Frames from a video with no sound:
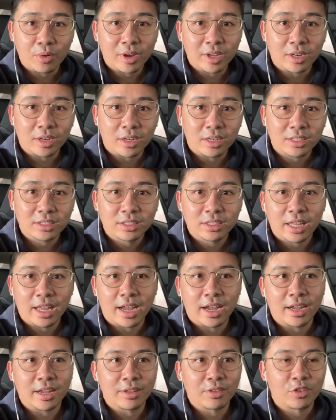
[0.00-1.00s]
at all,
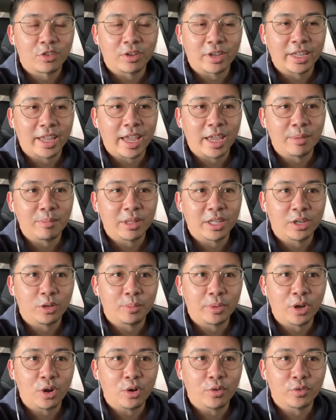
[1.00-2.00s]
so I came a little
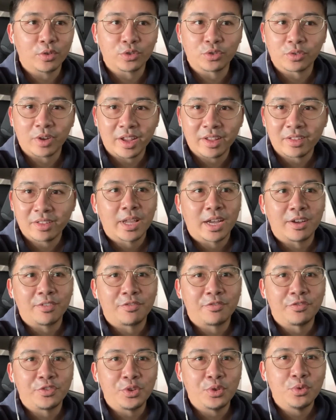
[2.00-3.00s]
bit overdressed. A
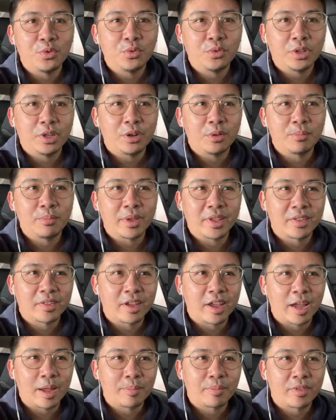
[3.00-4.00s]
few little
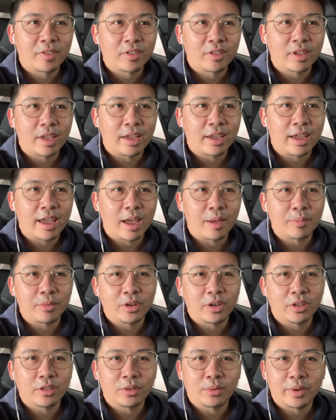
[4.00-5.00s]
mishaps
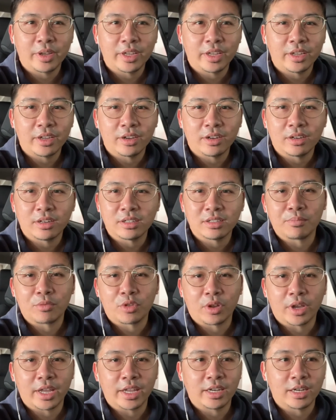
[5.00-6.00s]
happened on the way here,
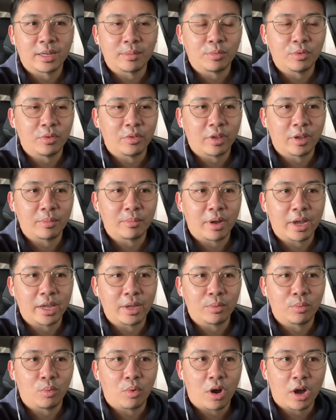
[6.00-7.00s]
so I ended up losing
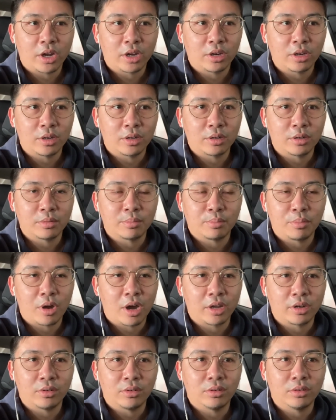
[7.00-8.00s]
my water
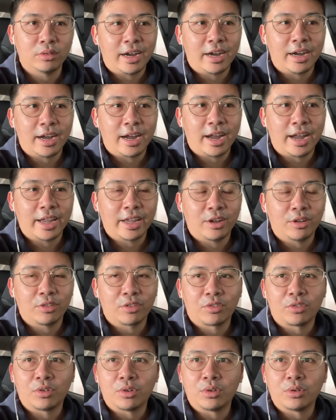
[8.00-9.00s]
bottle. I
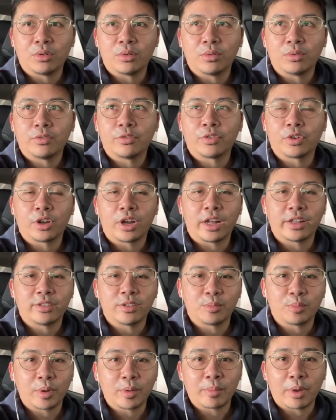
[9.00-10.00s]
also forgot
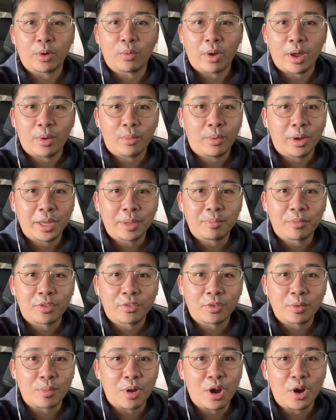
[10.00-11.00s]
to bring my wet wipes
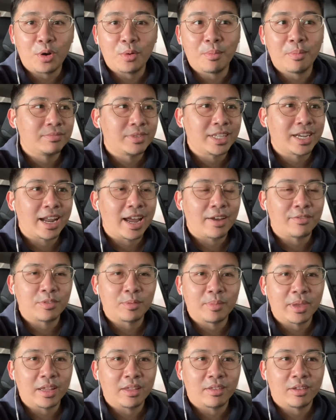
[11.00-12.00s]
from home. Gonna have
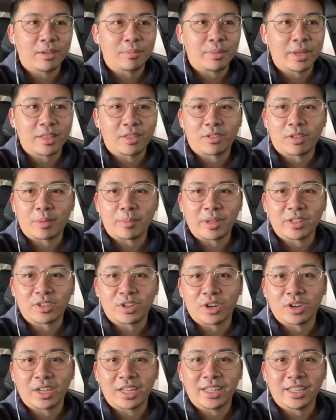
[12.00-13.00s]
to make a pit stop at
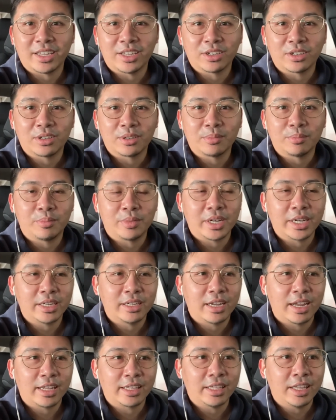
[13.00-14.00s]
Target later, but
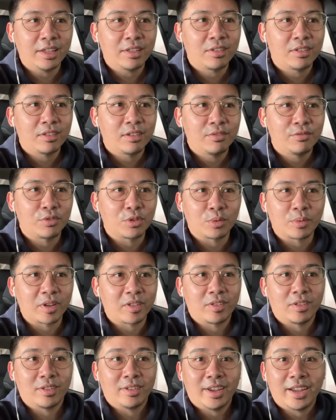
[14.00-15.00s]
at least for the
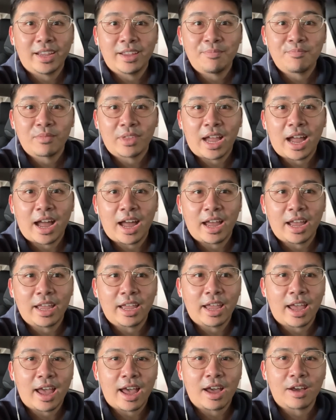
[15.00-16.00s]
rest of the day, I
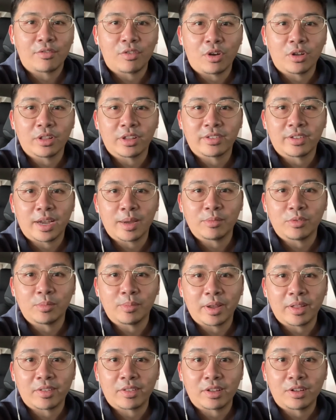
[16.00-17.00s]
have all the time to
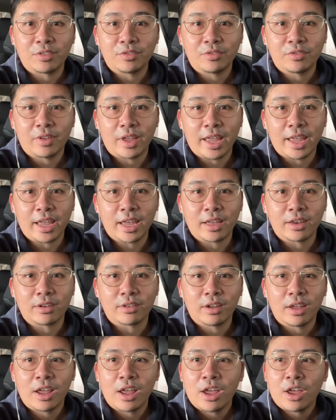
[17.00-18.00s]
myself,
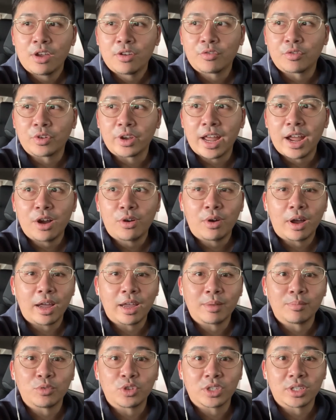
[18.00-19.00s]
and for now,
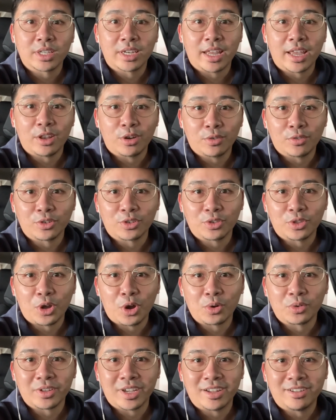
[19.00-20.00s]
I'm just gonna head over to the
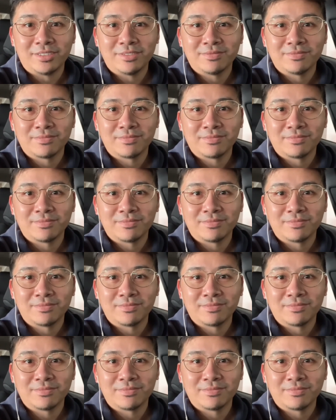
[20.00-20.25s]
hotel.